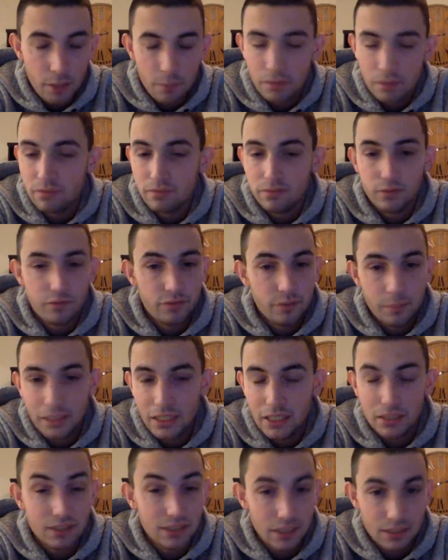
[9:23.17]
But for
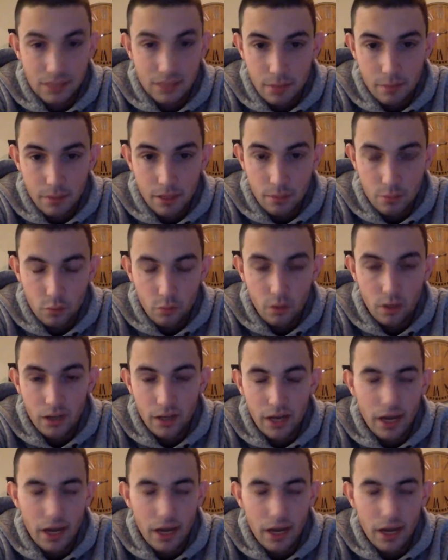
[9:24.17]
me, it's Nick Saban, number one.